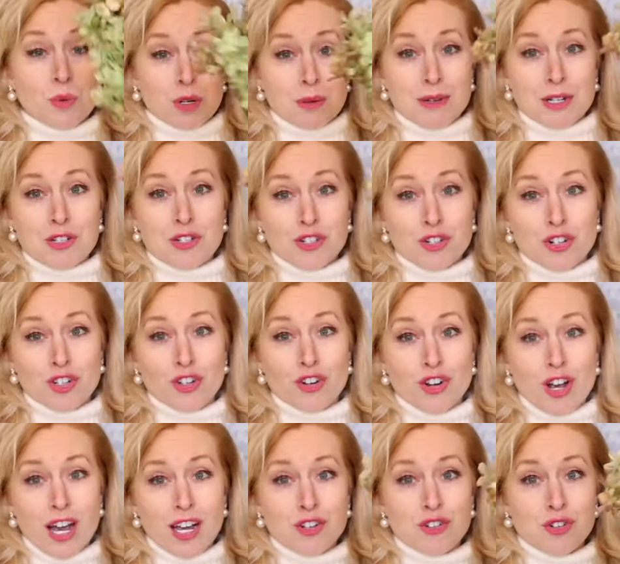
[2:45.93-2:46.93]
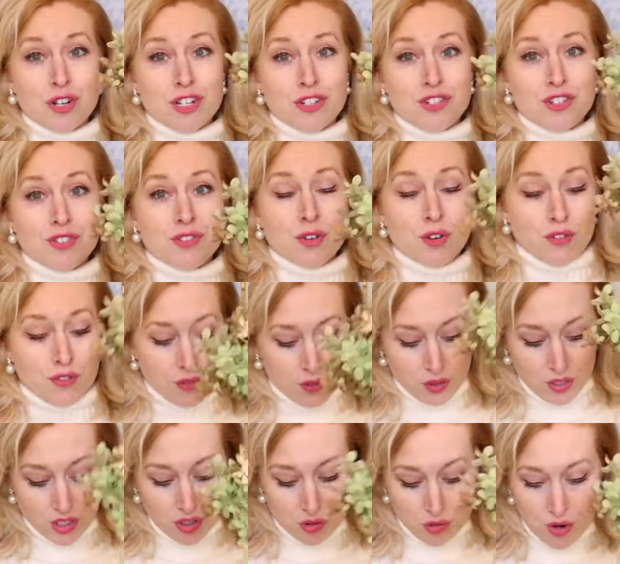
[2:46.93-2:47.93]
wanna make sure your hydrangeas are
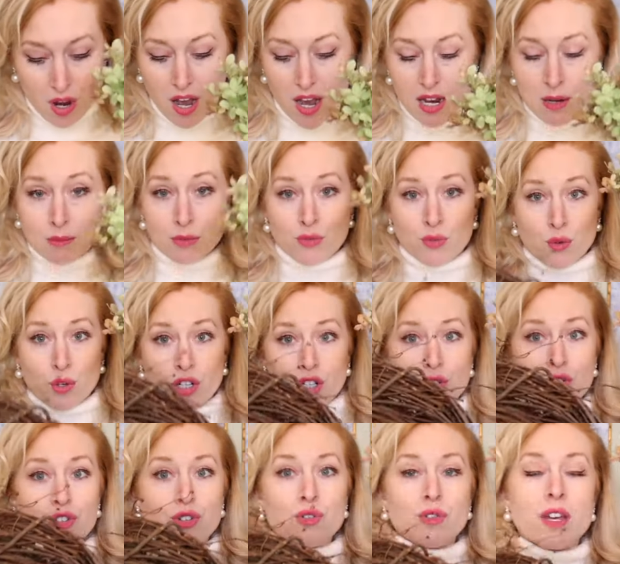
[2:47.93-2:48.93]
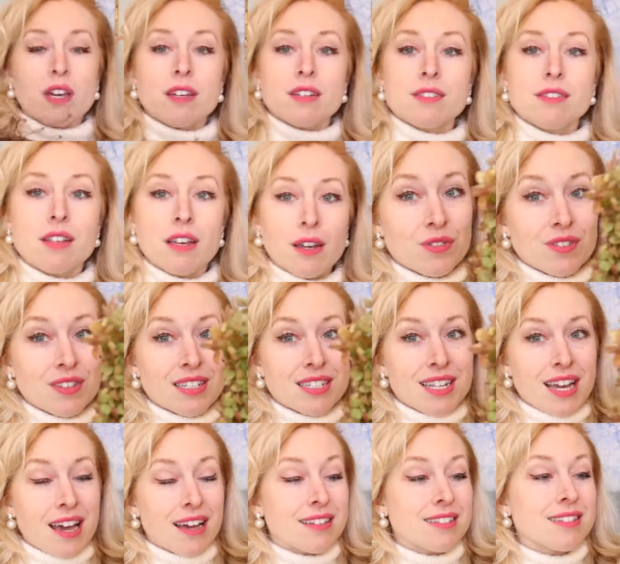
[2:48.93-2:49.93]
fully dried before you do this. Like the
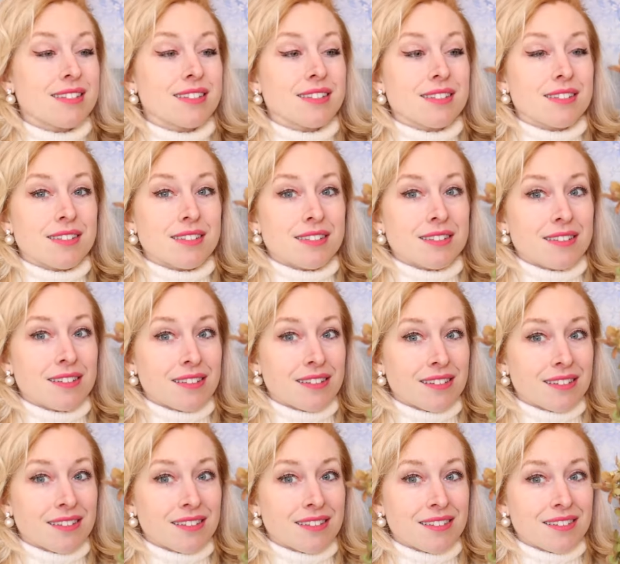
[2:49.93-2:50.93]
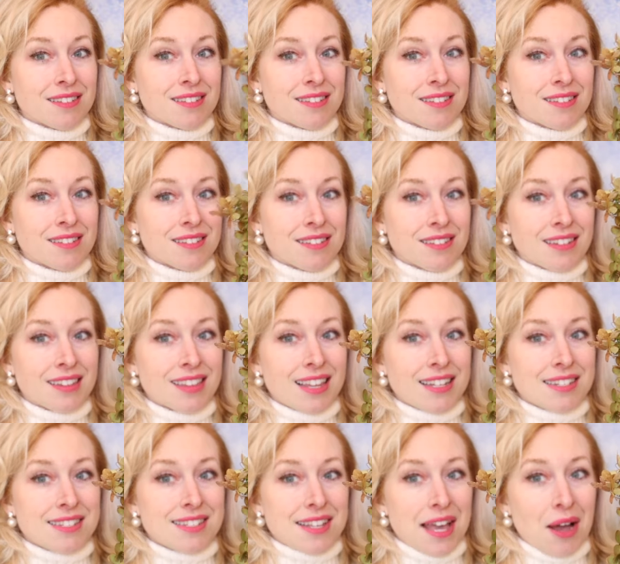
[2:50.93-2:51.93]
test is
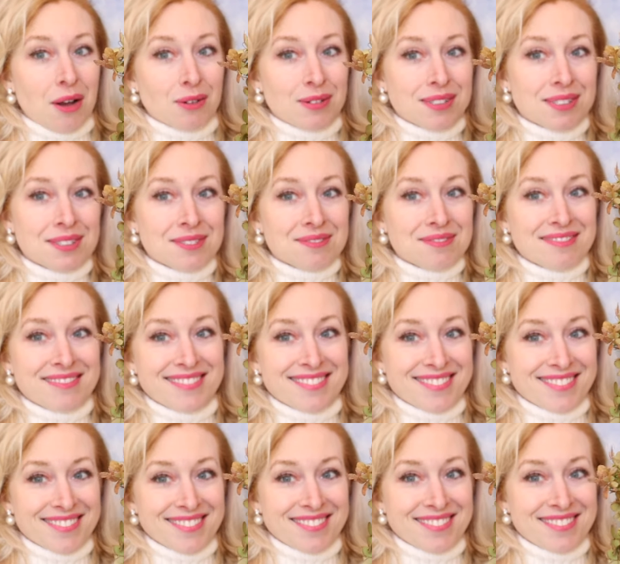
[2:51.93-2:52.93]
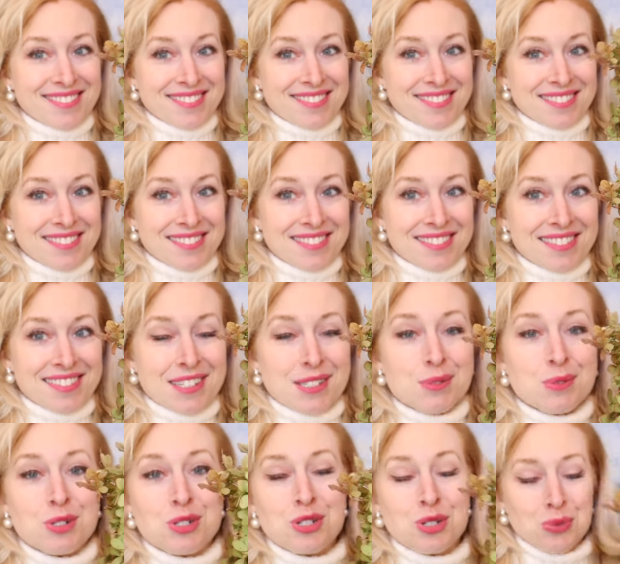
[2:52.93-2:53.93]
that sound.
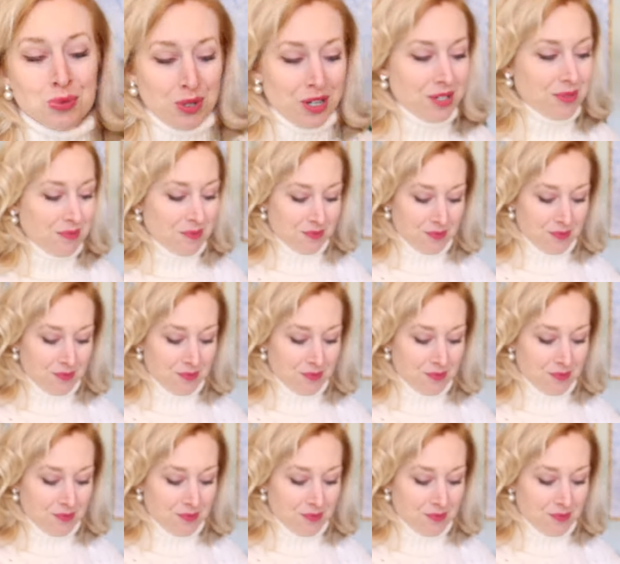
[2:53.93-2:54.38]
That's what you want.